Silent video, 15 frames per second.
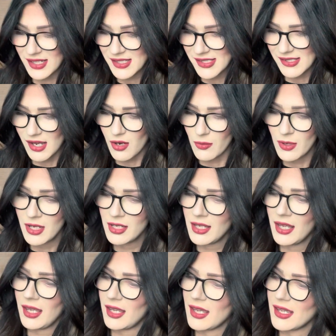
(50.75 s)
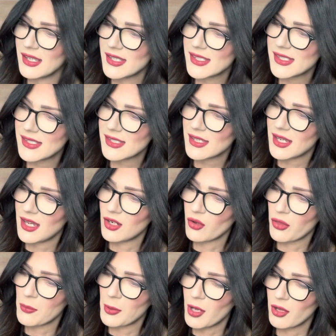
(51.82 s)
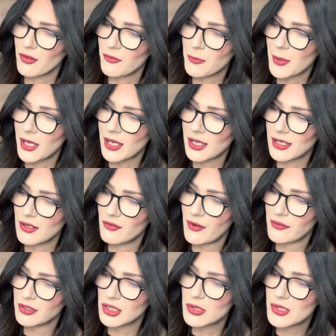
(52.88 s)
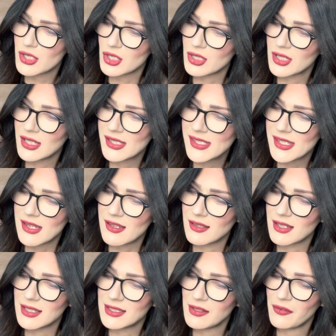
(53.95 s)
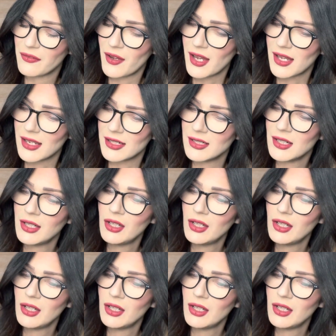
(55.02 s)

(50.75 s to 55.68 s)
So it's another bottle of my Revolution Conceal and Define